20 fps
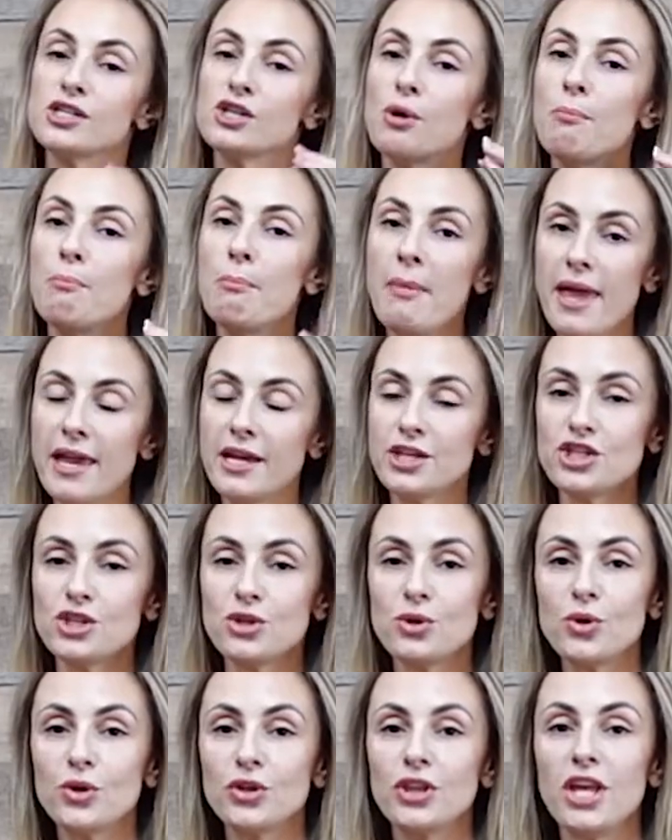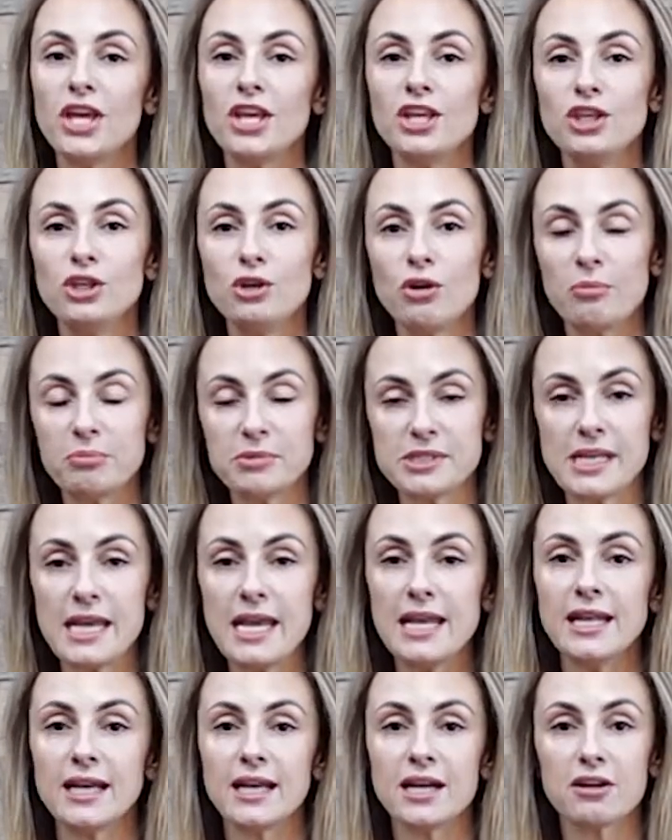So make sure that you
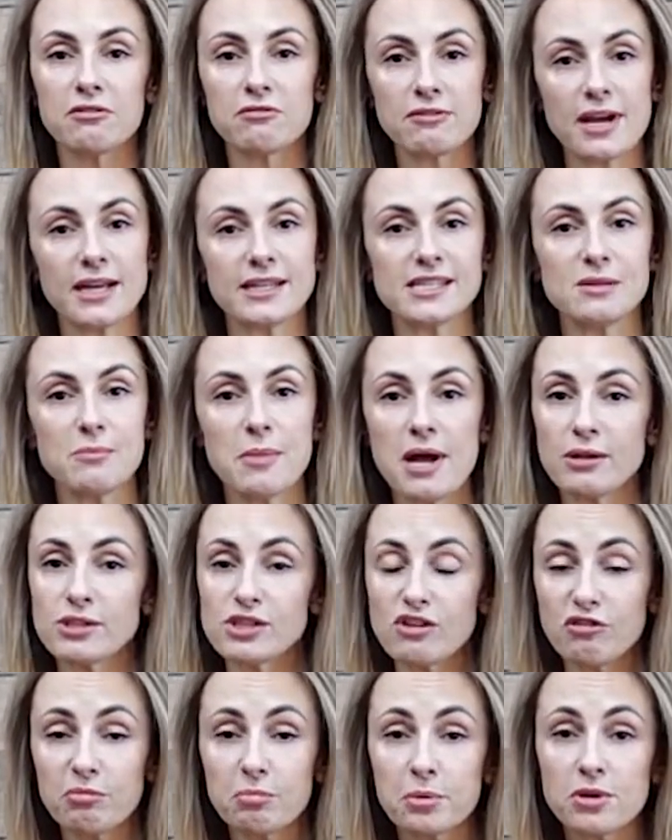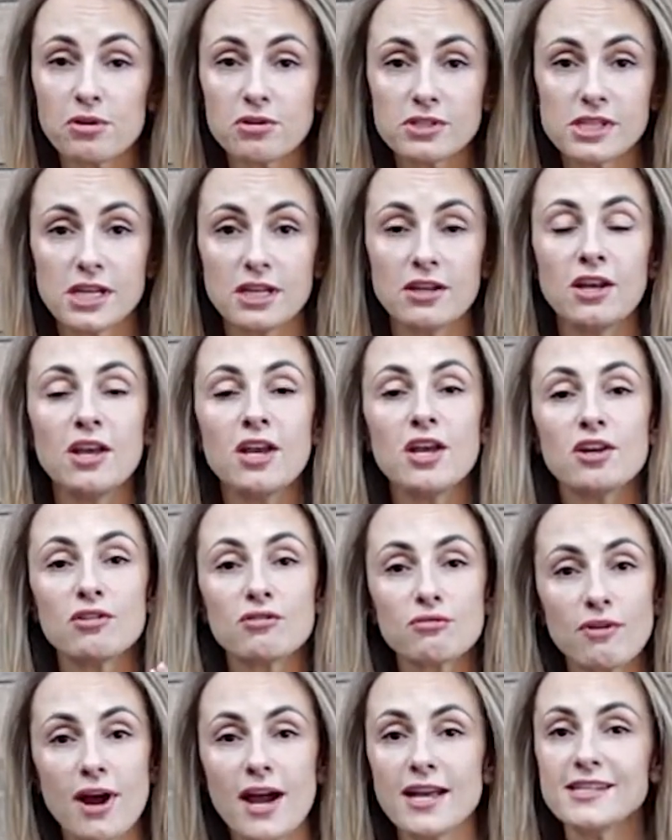obtain the correct amount of protein
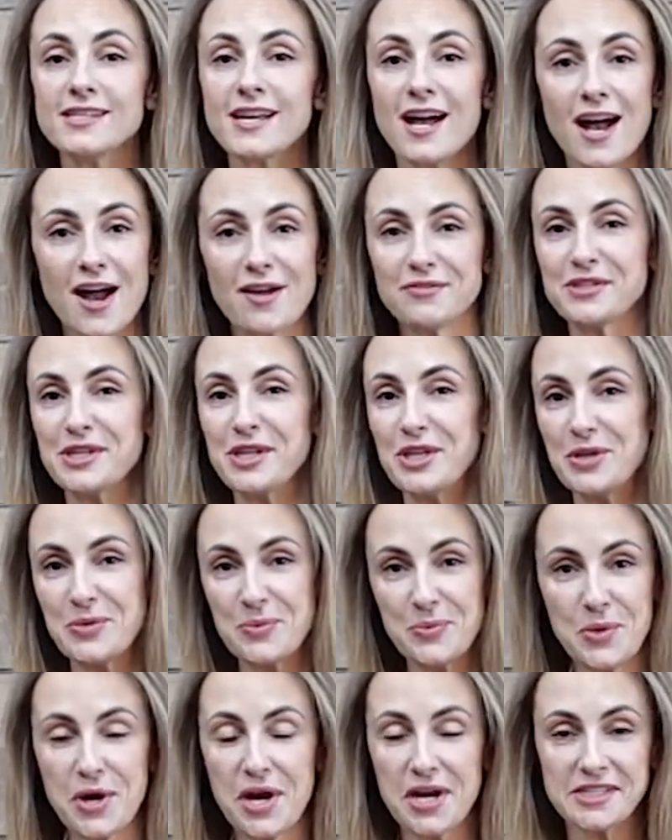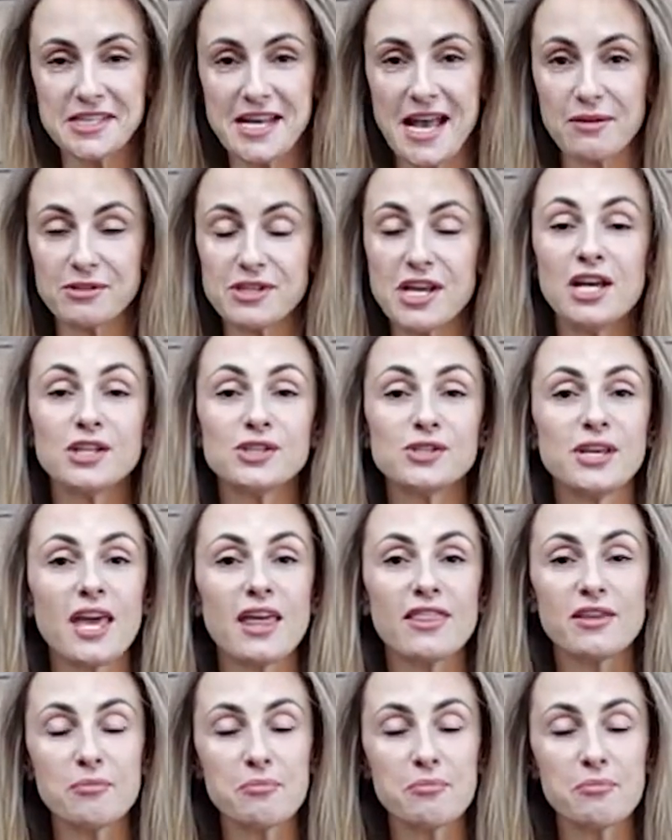right after you worked out to get